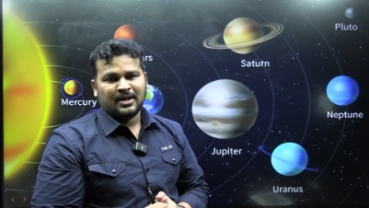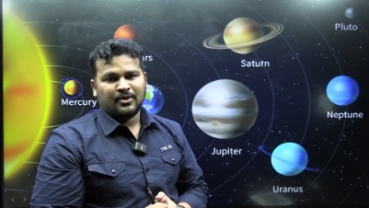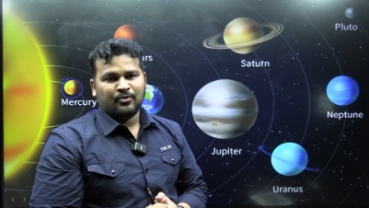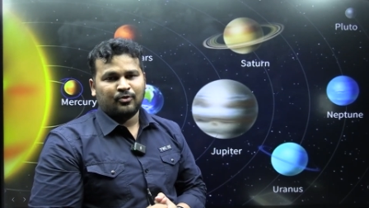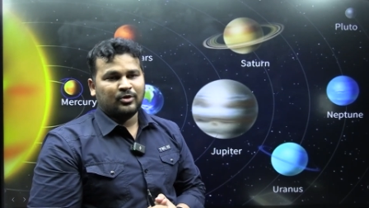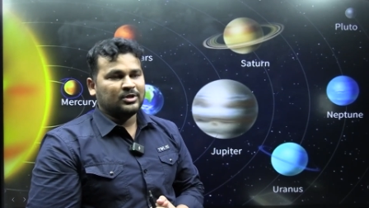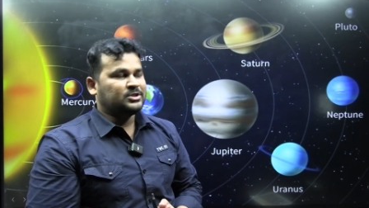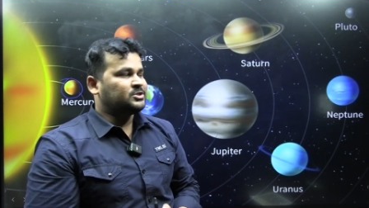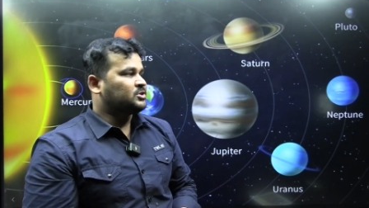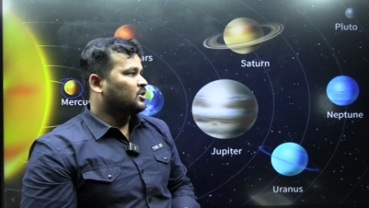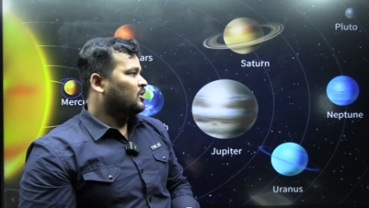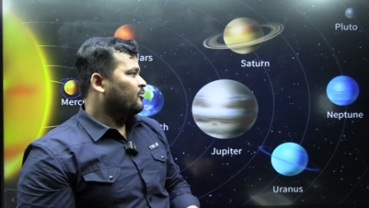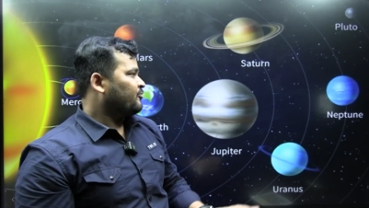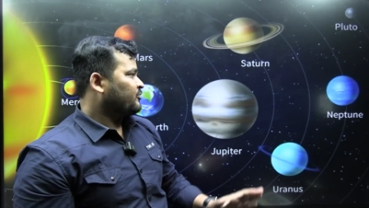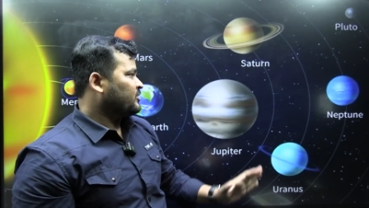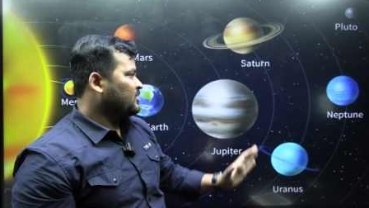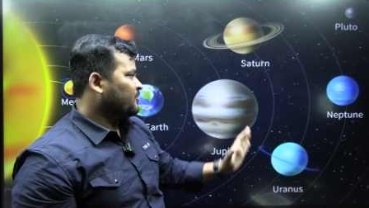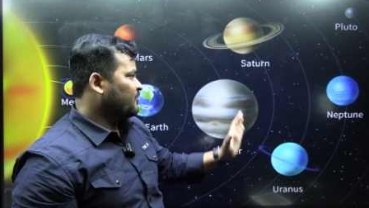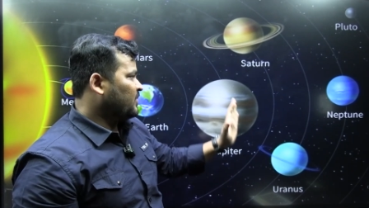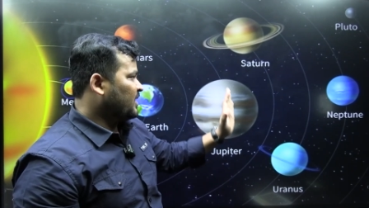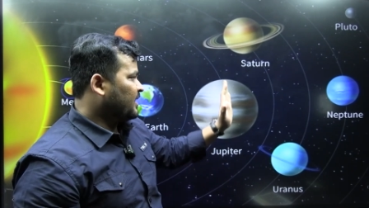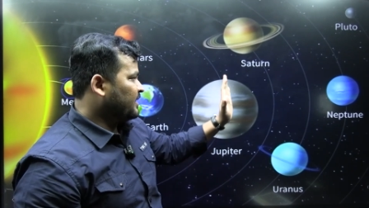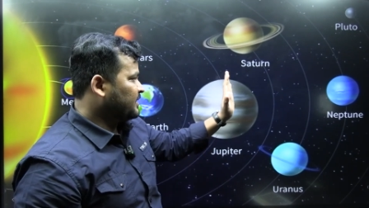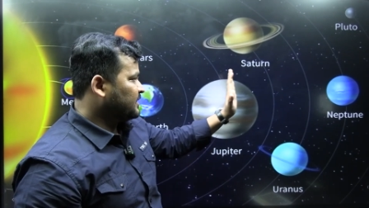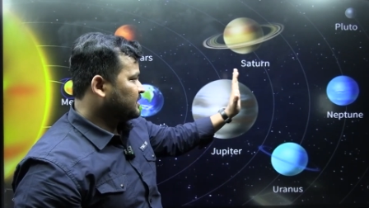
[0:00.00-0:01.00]
Which of the
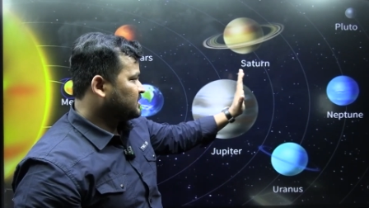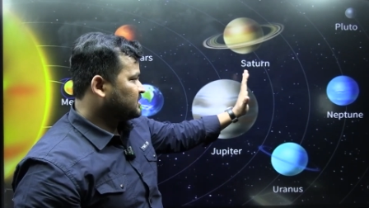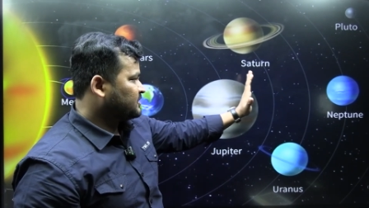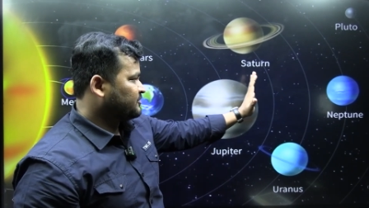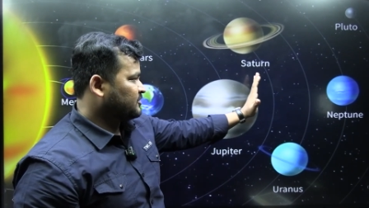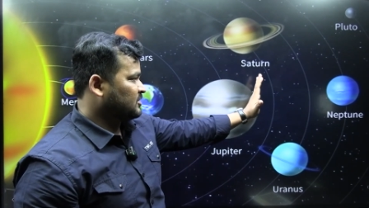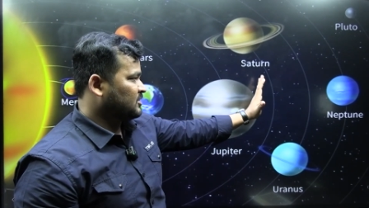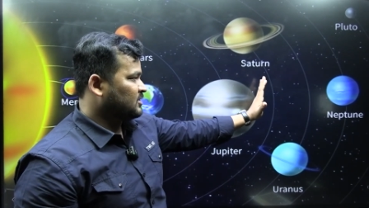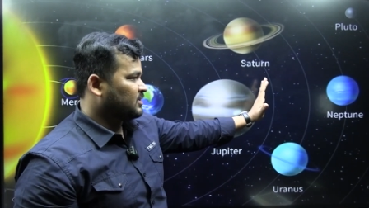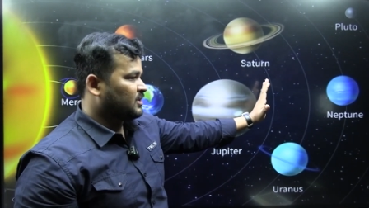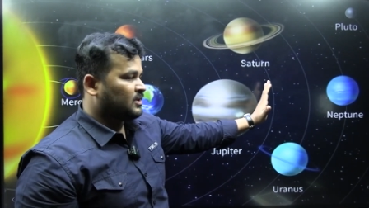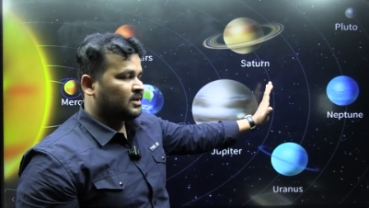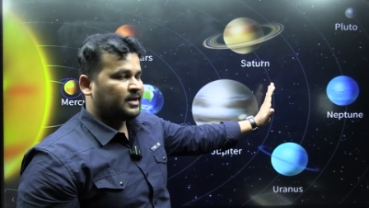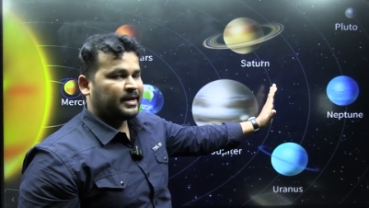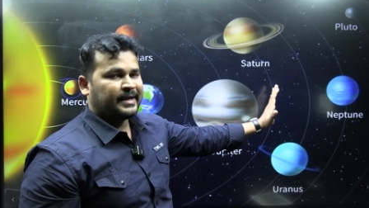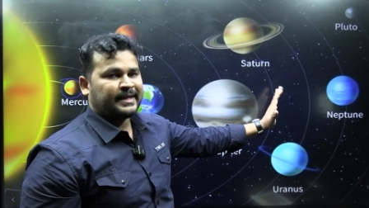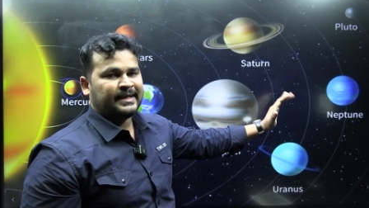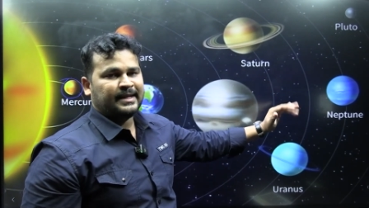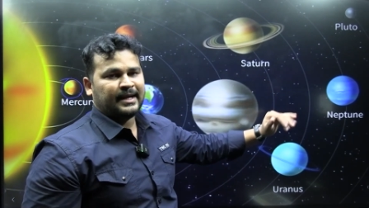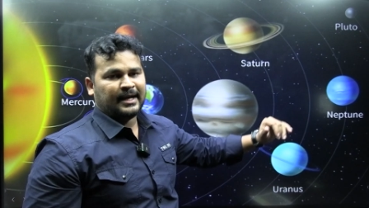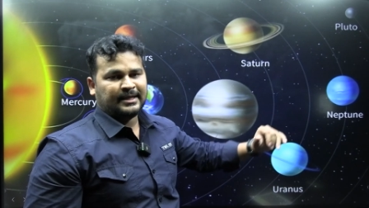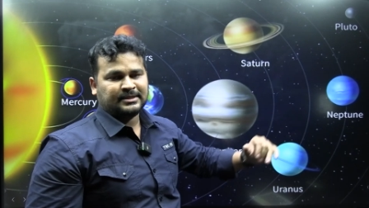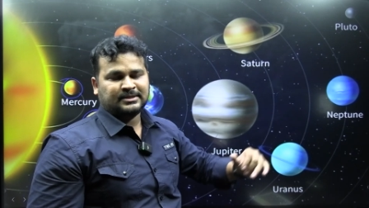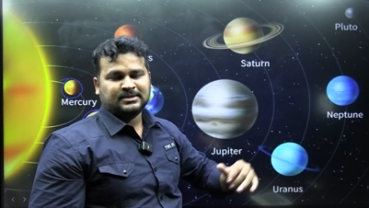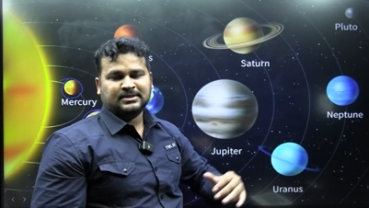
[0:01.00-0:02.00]
planets were
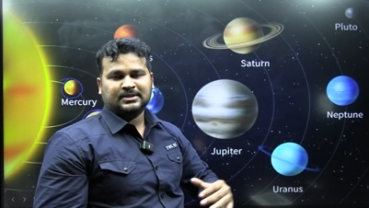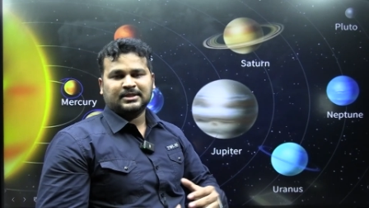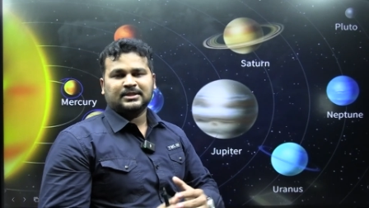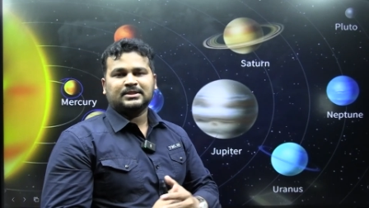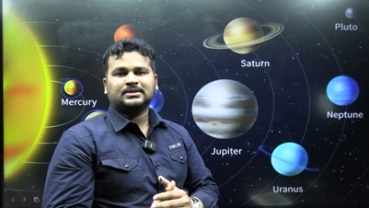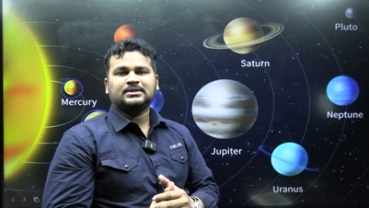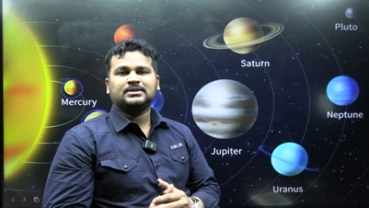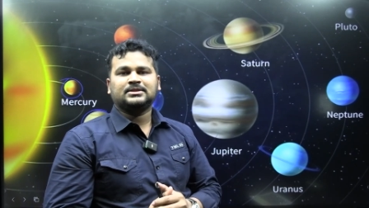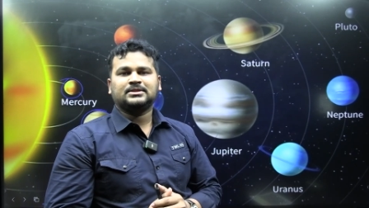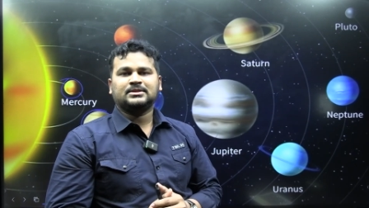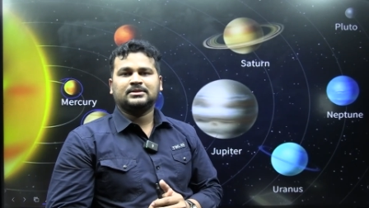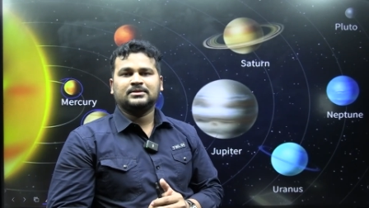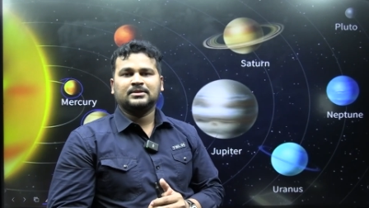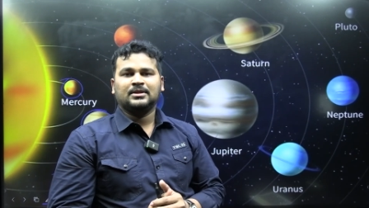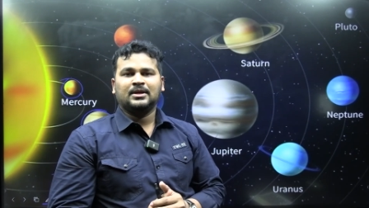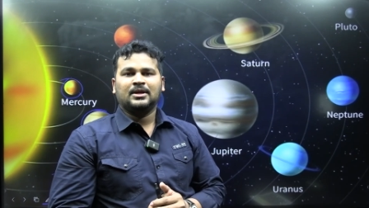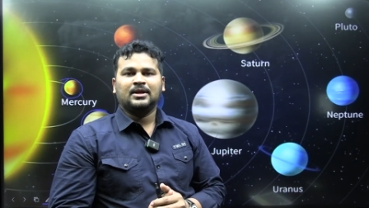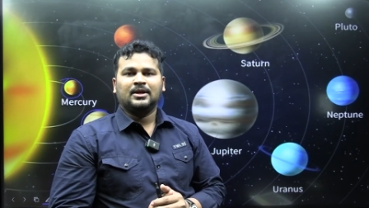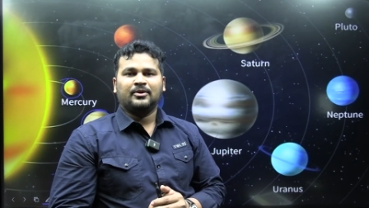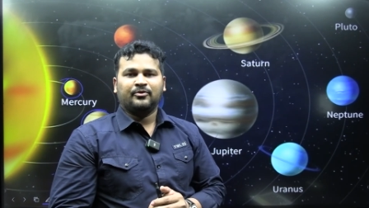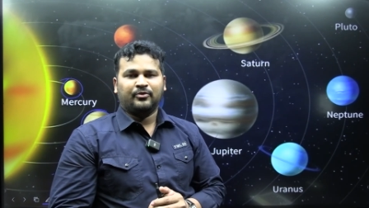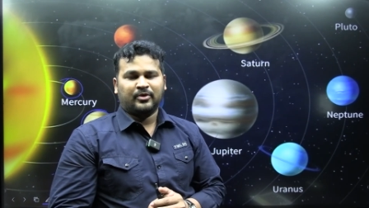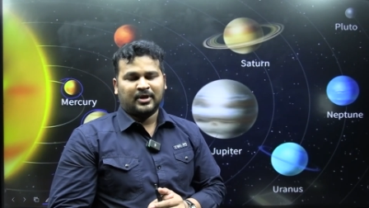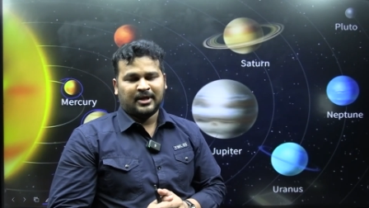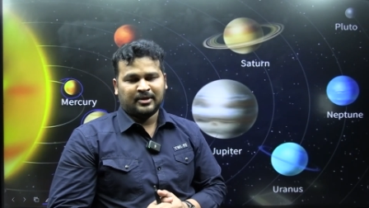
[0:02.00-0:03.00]
gaseous?
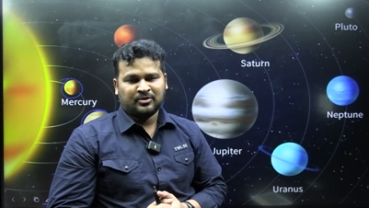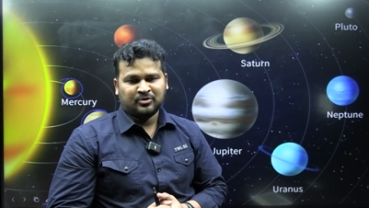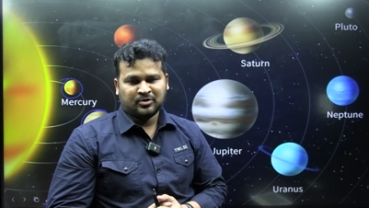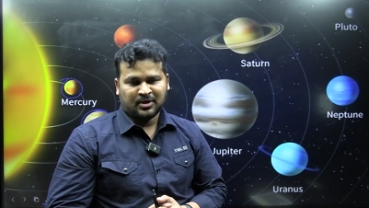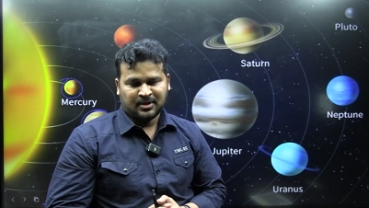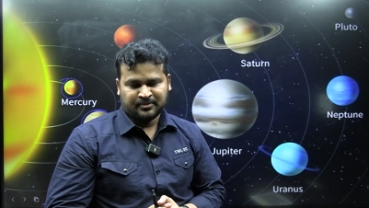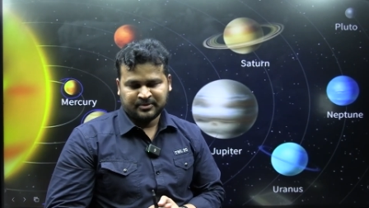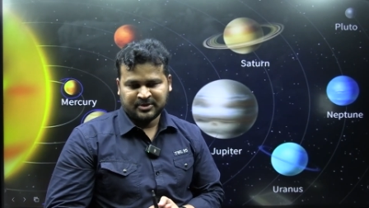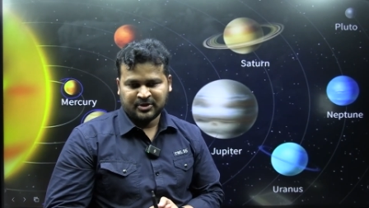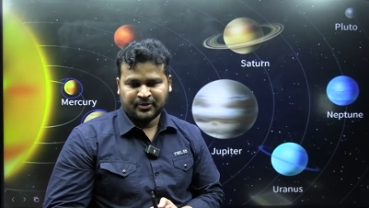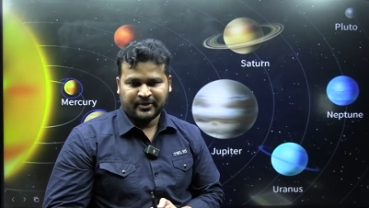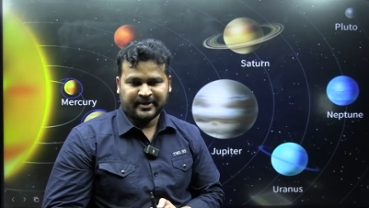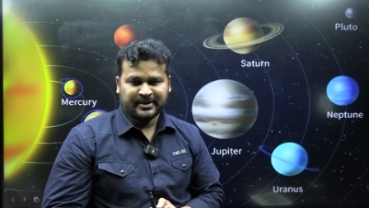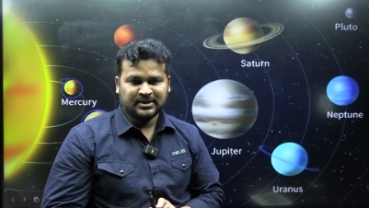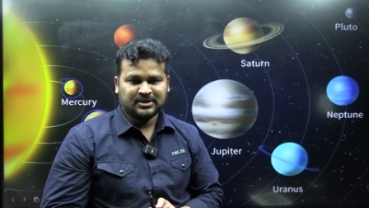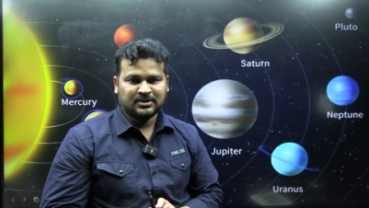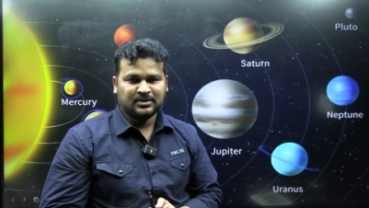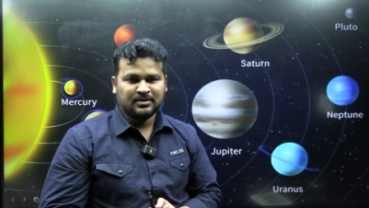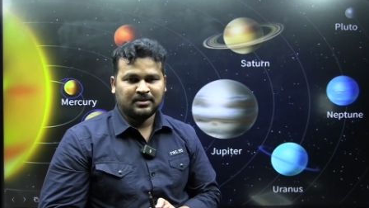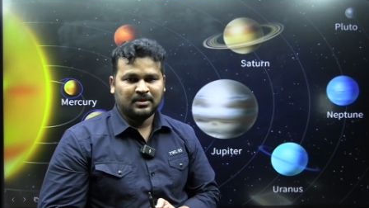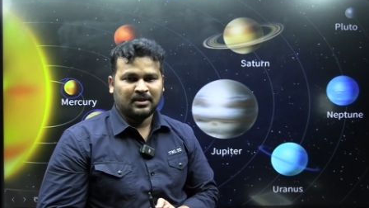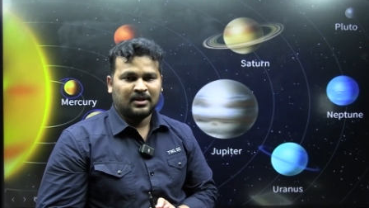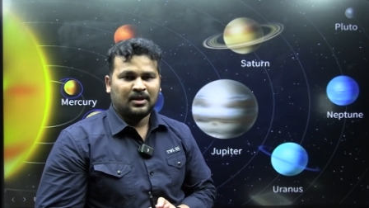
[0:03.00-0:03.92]
We have to observe it.